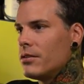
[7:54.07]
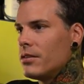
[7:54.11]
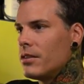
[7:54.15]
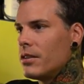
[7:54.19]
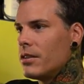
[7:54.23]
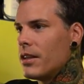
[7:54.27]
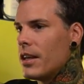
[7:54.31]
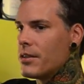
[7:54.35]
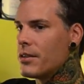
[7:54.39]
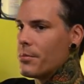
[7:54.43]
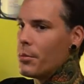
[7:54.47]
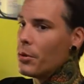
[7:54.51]

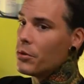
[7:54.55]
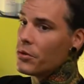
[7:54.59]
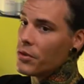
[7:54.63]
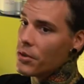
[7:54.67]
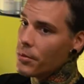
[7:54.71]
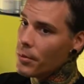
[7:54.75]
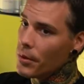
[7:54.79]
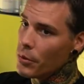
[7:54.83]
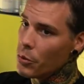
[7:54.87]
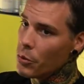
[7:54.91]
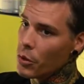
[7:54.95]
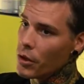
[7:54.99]
as opposed to
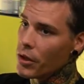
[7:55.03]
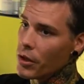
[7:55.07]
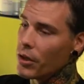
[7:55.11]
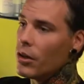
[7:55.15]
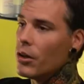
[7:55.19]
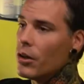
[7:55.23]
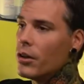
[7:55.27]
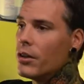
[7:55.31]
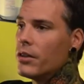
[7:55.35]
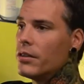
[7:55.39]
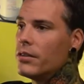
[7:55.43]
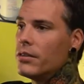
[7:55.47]
somebody working
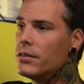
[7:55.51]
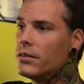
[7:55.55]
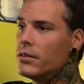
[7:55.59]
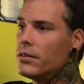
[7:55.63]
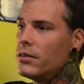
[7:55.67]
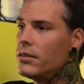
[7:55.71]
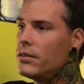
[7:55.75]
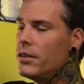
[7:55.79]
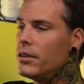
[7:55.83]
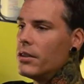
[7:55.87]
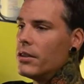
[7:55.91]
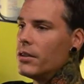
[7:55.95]
hard and,
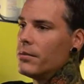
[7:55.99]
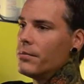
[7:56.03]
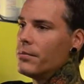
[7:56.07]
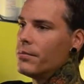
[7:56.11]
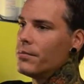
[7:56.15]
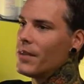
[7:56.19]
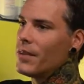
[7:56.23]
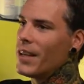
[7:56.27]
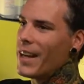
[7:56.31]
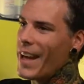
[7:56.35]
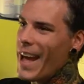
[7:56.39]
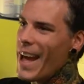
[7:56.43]
you know,
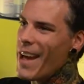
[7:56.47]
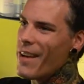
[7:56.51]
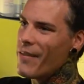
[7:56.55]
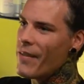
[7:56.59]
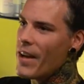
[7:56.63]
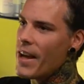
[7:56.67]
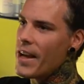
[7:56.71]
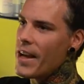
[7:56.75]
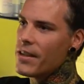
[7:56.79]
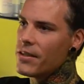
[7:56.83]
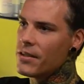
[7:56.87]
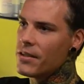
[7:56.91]
kind of
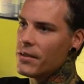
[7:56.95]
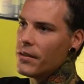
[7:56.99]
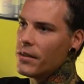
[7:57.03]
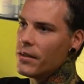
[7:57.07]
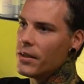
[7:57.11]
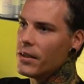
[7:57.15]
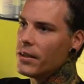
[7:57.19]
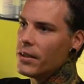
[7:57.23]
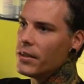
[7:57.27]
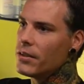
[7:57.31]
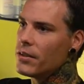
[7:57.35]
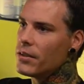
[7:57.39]
half-ass and
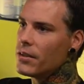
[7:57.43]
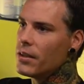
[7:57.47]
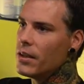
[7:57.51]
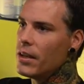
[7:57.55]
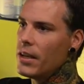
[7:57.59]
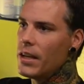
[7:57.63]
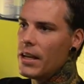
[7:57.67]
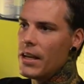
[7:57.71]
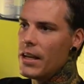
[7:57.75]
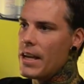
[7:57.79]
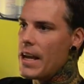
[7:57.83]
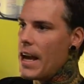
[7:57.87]
things.
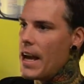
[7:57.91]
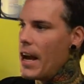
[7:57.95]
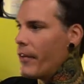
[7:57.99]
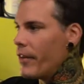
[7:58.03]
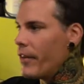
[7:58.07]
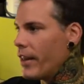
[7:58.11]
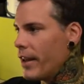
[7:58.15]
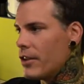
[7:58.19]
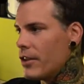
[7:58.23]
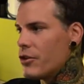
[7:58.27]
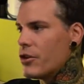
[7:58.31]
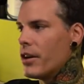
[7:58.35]

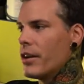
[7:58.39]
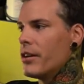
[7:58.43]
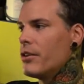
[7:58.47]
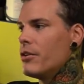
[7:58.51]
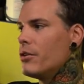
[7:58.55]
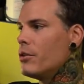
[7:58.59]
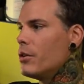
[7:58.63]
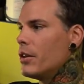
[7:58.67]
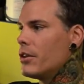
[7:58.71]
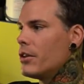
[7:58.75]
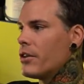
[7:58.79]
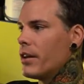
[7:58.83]
Everything I try to
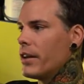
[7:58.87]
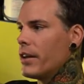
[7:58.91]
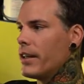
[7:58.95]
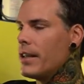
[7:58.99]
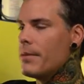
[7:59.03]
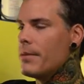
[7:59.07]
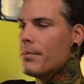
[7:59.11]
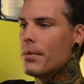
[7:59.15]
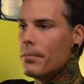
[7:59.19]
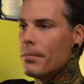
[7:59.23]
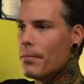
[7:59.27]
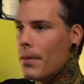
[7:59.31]
do, I try to
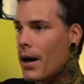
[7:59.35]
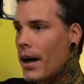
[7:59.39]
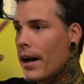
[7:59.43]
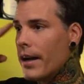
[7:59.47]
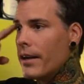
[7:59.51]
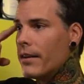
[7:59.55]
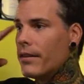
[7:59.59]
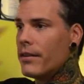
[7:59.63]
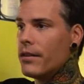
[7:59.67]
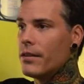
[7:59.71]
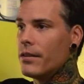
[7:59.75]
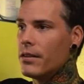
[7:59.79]
keep in
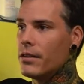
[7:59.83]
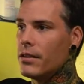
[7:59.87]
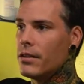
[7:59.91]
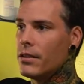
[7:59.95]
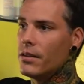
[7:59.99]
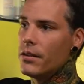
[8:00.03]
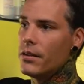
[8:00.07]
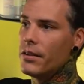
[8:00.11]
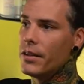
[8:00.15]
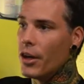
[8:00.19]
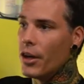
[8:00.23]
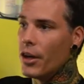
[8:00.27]
mind the